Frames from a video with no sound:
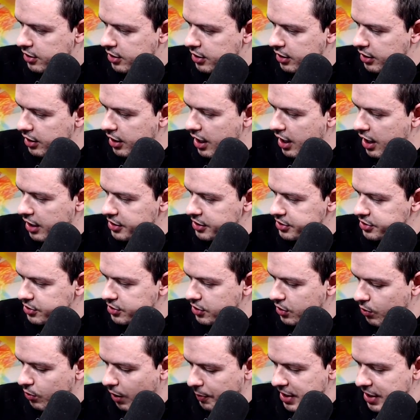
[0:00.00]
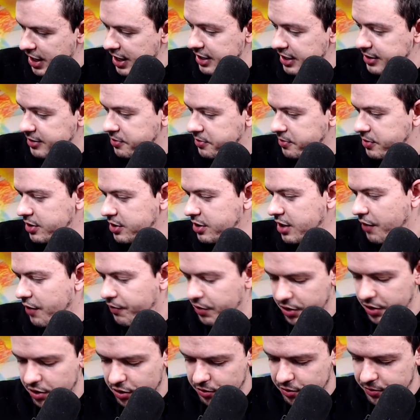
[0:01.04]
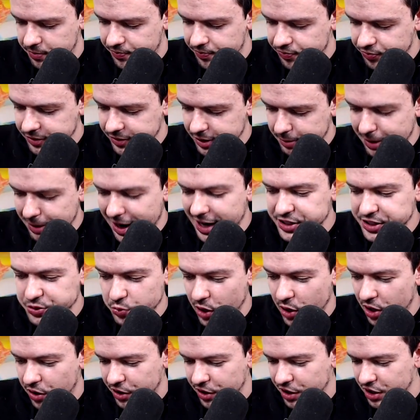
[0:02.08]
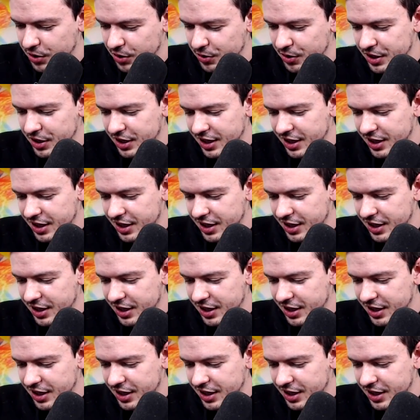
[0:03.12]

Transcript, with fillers: Yeah, there's no, I mean, you never know. Might as well, you know.